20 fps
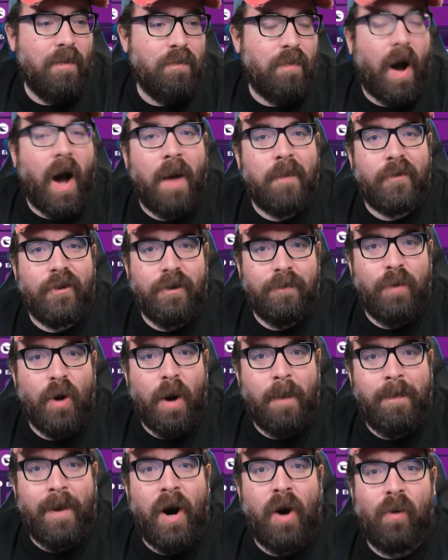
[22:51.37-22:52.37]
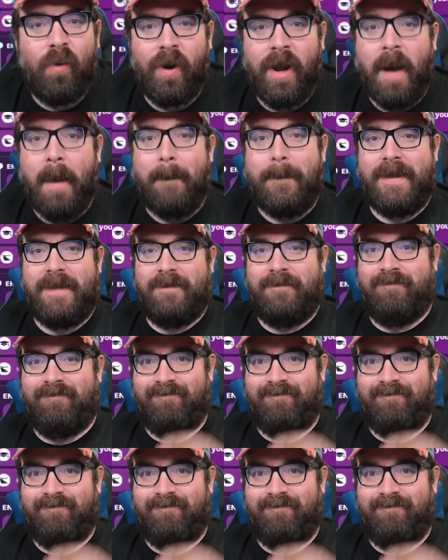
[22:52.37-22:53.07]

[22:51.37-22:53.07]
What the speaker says: But I'm going to put a poll up.